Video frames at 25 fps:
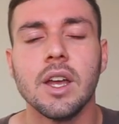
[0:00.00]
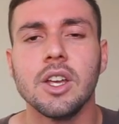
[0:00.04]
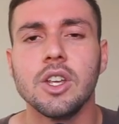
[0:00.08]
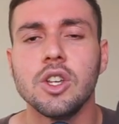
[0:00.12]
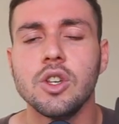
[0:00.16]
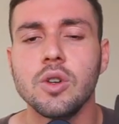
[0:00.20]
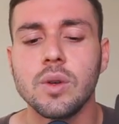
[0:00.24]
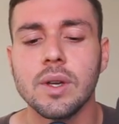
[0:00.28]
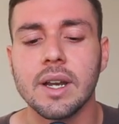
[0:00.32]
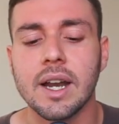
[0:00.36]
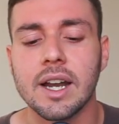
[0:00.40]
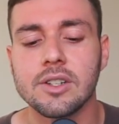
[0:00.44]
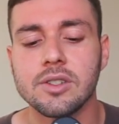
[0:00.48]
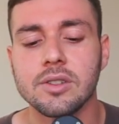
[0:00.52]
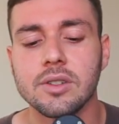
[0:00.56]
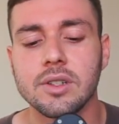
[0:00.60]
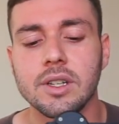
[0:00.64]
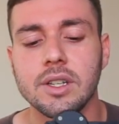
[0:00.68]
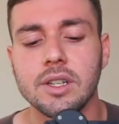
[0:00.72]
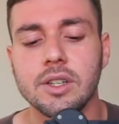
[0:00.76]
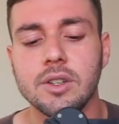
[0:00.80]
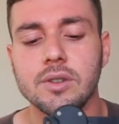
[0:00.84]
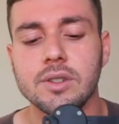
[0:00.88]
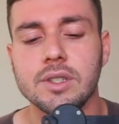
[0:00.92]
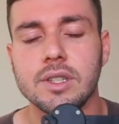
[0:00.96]
You can
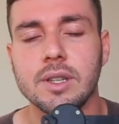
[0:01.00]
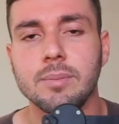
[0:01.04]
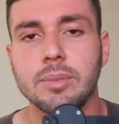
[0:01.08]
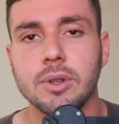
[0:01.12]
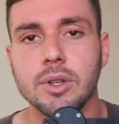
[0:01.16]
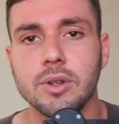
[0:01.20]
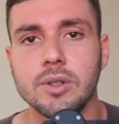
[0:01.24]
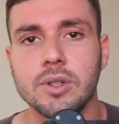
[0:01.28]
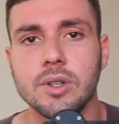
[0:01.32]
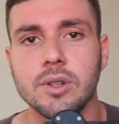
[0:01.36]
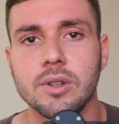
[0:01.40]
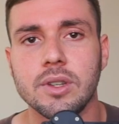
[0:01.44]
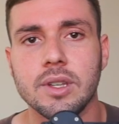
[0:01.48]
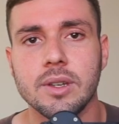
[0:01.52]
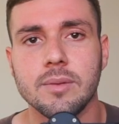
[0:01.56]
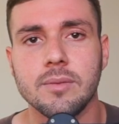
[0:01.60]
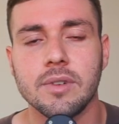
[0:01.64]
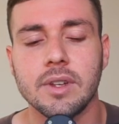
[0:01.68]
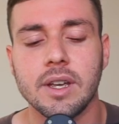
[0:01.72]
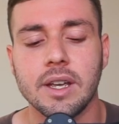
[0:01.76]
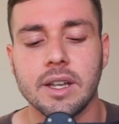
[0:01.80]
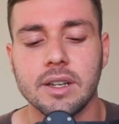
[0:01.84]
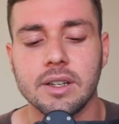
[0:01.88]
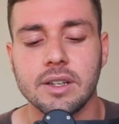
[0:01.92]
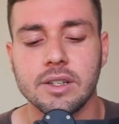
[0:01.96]
actually use the Bluetooth
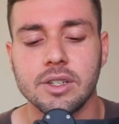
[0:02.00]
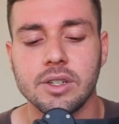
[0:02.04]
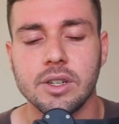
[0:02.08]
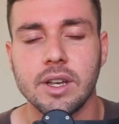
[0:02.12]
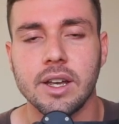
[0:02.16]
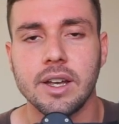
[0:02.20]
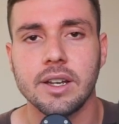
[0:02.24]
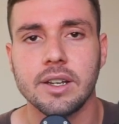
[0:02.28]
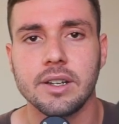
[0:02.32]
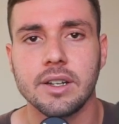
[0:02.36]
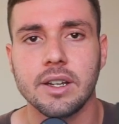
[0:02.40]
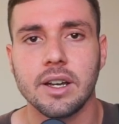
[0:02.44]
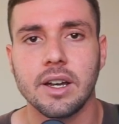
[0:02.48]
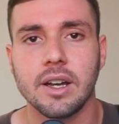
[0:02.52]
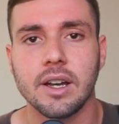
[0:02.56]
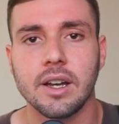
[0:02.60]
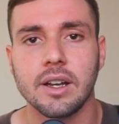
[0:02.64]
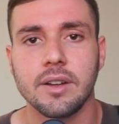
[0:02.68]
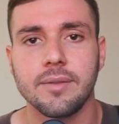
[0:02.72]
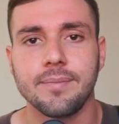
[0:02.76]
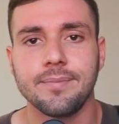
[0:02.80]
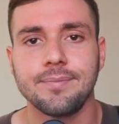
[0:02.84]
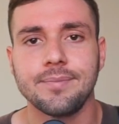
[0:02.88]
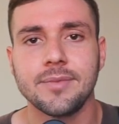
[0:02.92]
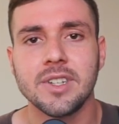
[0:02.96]
and
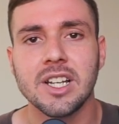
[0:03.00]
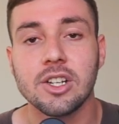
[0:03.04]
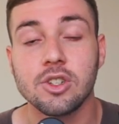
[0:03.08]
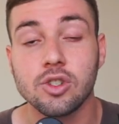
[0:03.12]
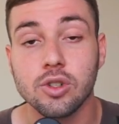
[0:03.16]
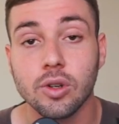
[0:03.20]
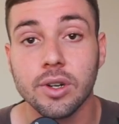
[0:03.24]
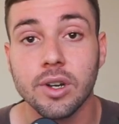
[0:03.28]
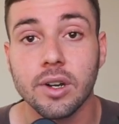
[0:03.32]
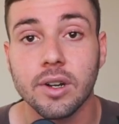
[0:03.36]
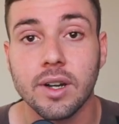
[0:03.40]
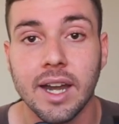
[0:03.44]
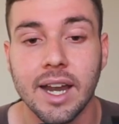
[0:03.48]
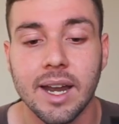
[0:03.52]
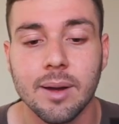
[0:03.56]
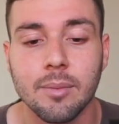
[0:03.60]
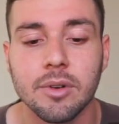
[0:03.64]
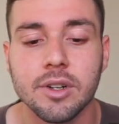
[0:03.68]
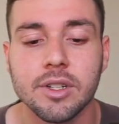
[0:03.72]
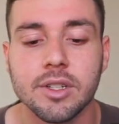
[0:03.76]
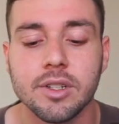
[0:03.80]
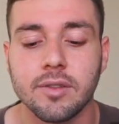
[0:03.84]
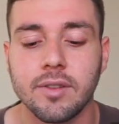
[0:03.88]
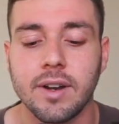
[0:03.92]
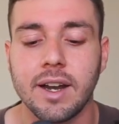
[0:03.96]
control your
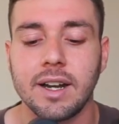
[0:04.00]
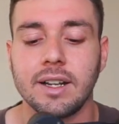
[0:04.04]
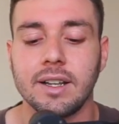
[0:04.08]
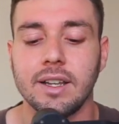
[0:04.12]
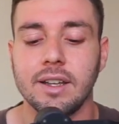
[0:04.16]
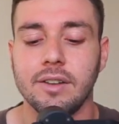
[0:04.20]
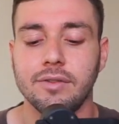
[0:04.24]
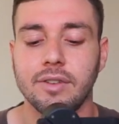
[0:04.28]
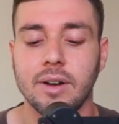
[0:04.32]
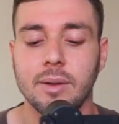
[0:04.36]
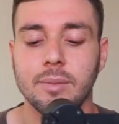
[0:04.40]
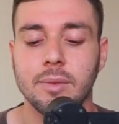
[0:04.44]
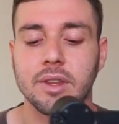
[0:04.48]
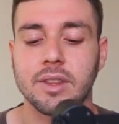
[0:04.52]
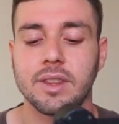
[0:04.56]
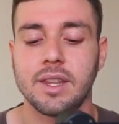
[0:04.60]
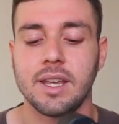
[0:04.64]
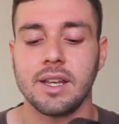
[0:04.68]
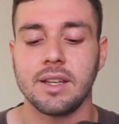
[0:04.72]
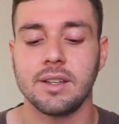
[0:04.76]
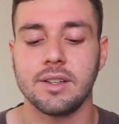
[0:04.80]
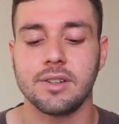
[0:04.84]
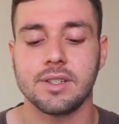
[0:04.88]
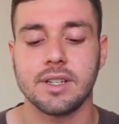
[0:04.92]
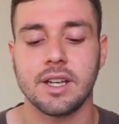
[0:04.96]
camera directly from the
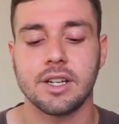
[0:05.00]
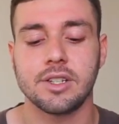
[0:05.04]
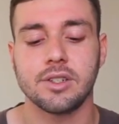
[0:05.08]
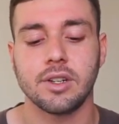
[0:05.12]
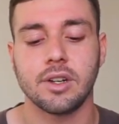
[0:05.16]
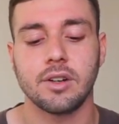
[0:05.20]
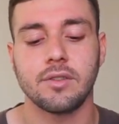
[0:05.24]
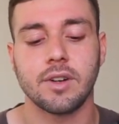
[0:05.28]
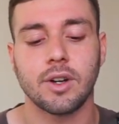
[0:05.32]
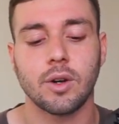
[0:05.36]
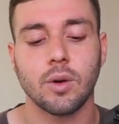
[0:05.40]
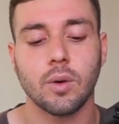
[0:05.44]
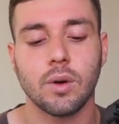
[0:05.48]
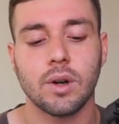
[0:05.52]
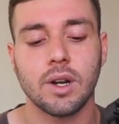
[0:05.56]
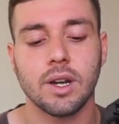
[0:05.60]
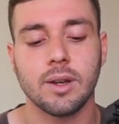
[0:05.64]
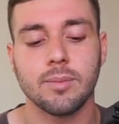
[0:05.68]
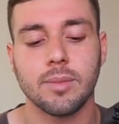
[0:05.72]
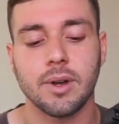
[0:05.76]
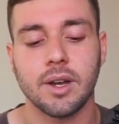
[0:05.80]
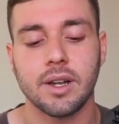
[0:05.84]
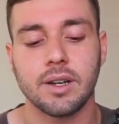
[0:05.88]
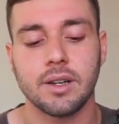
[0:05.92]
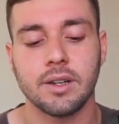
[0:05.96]
thing. There's actually a
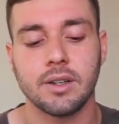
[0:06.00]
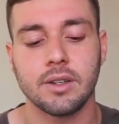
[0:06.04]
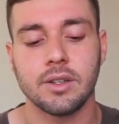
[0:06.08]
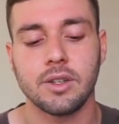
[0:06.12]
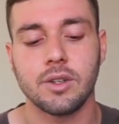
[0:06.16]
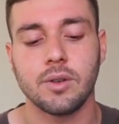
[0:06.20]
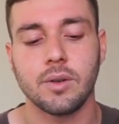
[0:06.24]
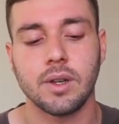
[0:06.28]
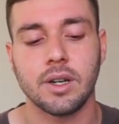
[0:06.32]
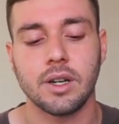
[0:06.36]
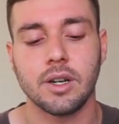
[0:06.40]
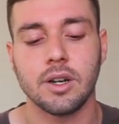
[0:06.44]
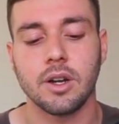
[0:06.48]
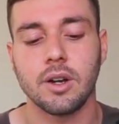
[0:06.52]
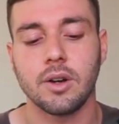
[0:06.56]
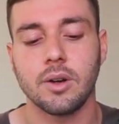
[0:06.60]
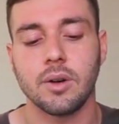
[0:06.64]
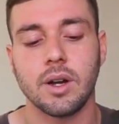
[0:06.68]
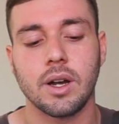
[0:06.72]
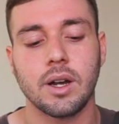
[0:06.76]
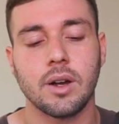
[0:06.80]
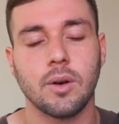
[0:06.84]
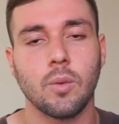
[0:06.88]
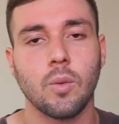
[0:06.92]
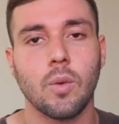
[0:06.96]
recording button. You can
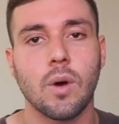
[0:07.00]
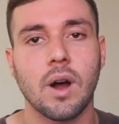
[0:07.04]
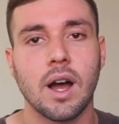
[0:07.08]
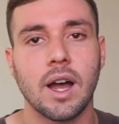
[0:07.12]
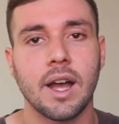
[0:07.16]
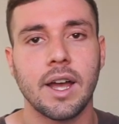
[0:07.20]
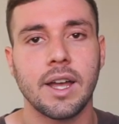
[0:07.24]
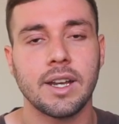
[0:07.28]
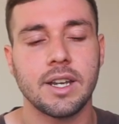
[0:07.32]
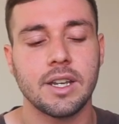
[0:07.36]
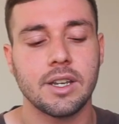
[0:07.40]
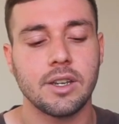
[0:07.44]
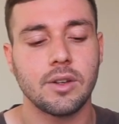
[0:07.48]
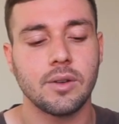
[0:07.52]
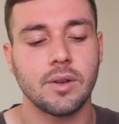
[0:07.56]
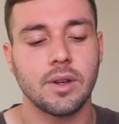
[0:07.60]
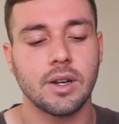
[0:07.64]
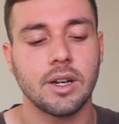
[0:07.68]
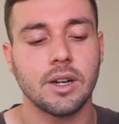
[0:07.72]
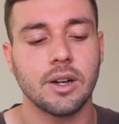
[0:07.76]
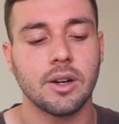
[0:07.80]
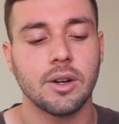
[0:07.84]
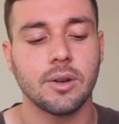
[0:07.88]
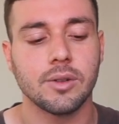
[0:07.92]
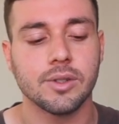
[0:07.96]
go wide and you
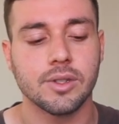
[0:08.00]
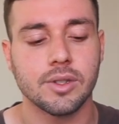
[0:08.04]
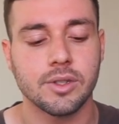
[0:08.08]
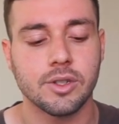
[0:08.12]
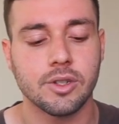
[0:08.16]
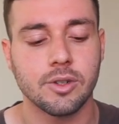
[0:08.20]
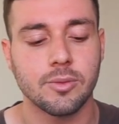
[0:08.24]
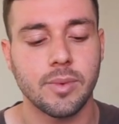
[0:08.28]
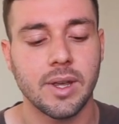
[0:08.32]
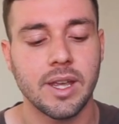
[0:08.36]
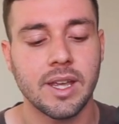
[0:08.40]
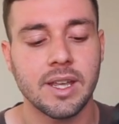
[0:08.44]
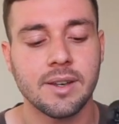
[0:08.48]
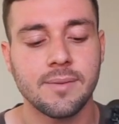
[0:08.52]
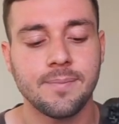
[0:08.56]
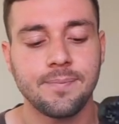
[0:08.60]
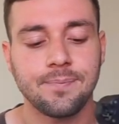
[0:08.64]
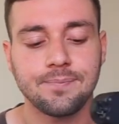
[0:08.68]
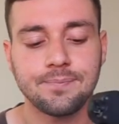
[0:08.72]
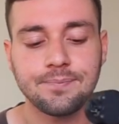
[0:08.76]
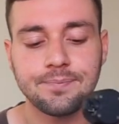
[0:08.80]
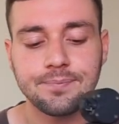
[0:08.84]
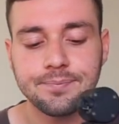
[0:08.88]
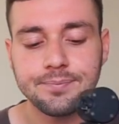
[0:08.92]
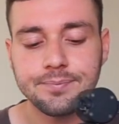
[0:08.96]
can go zoom
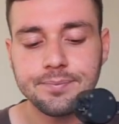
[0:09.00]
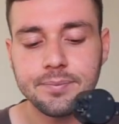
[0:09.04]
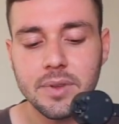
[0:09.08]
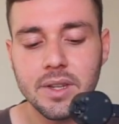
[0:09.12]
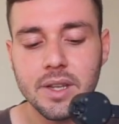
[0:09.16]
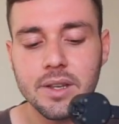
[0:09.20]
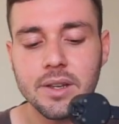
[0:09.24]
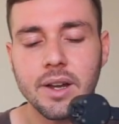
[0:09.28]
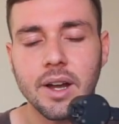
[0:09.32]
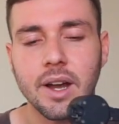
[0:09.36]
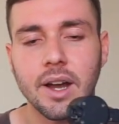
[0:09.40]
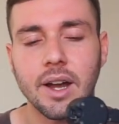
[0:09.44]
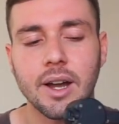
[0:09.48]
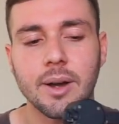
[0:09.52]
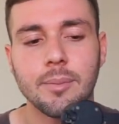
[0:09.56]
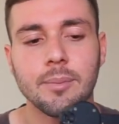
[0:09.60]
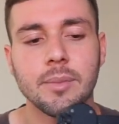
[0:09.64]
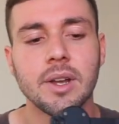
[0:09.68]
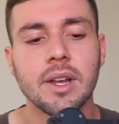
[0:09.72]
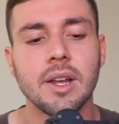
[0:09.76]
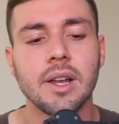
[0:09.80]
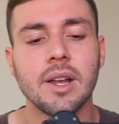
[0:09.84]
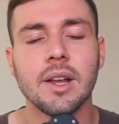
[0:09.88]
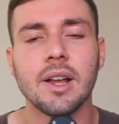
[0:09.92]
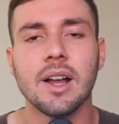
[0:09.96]
in.
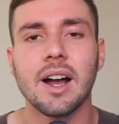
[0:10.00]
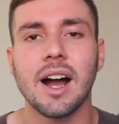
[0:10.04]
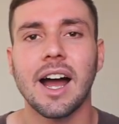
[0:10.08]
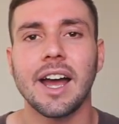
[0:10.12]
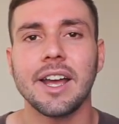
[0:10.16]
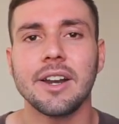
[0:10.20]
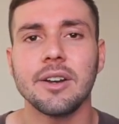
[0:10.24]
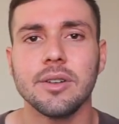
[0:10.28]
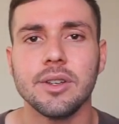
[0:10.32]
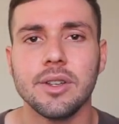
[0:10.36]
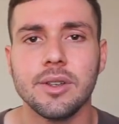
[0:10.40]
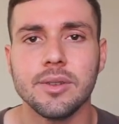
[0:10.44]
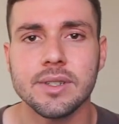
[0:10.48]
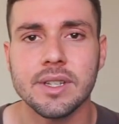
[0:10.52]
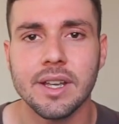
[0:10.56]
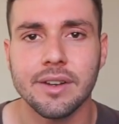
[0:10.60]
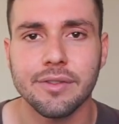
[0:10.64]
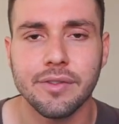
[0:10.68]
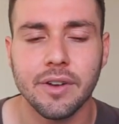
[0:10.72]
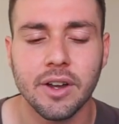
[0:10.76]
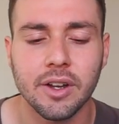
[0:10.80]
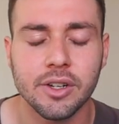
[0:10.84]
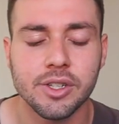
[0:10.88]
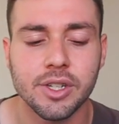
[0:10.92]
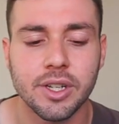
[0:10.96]
I don't use
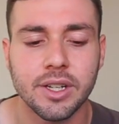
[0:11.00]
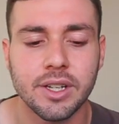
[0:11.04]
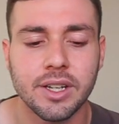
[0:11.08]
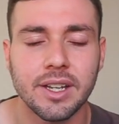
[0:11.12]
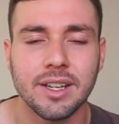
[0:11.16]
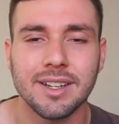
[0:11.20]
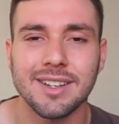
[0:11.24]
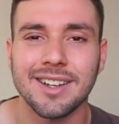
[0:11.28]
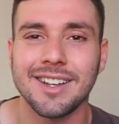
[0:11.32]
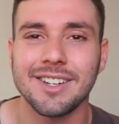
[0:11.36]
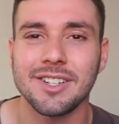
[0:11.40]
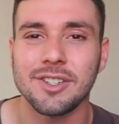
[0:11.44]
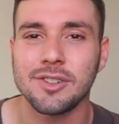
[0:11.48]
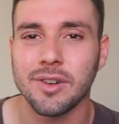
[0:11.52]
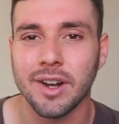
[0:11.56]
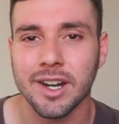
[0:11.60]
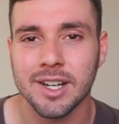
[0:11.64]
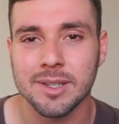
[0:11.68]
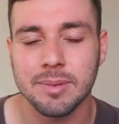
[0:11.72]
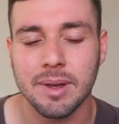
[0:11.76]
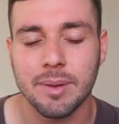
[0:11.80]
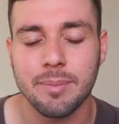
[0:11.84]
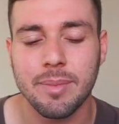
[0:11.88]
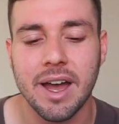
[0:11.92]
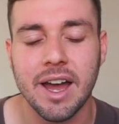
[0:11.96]
that function. It
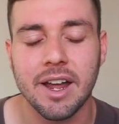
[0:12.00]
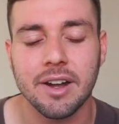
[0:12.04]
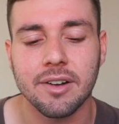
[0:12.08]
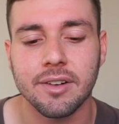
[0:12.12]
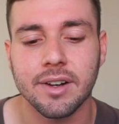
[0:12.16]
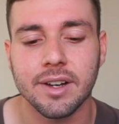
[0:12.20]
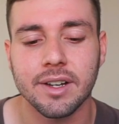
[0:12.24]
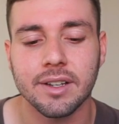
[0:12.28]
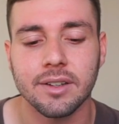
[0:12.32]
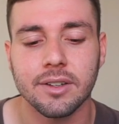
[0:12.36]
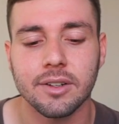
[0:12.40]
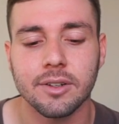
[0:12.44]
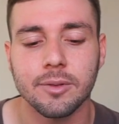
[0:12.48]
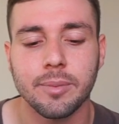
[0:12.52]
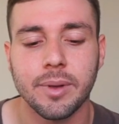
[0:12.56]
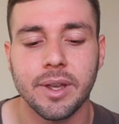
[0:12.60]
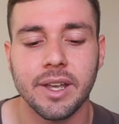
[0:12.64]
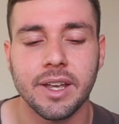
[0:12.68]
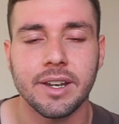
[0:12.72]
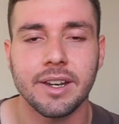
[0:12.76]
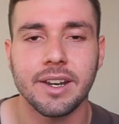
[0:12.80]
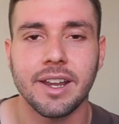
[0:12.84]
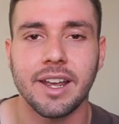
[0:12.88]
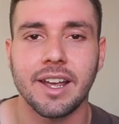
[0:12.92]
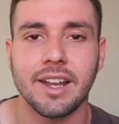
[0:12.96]
drains my battery a little
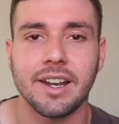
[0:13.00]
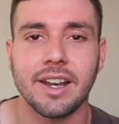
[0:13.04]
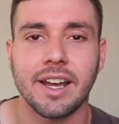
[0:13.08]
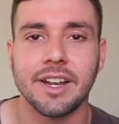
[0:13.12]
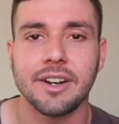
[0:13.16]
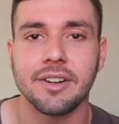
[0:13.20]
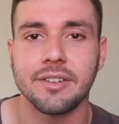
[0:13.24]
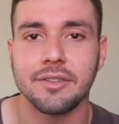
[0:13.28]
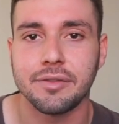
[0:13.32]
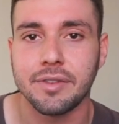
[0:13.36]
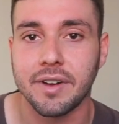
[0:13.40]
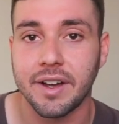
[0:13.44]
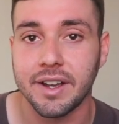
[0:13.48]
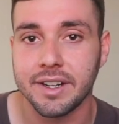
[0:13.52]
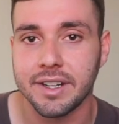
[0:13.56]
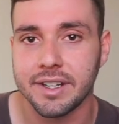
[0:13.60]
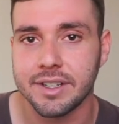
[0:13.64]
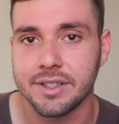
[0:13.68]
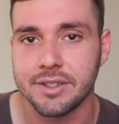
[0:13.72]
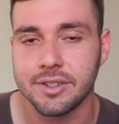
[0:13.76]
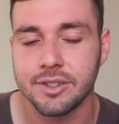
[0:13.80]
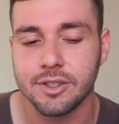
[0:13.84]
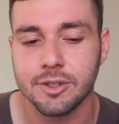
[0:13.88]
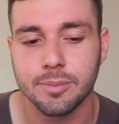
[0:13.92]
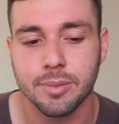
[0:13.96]
bit, and I don't find
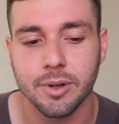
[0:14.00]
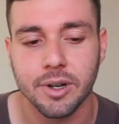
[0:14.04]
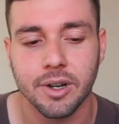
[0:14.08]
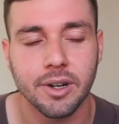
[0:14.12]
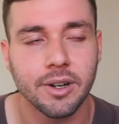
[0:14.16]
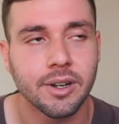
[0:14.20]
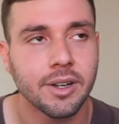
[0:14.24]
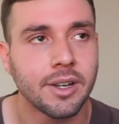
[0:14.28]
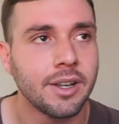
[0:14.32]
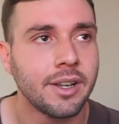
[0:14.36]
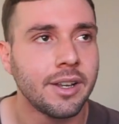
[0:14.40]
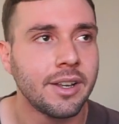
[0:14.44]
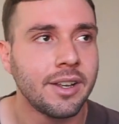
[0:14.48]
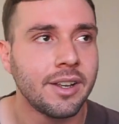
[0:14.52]
it super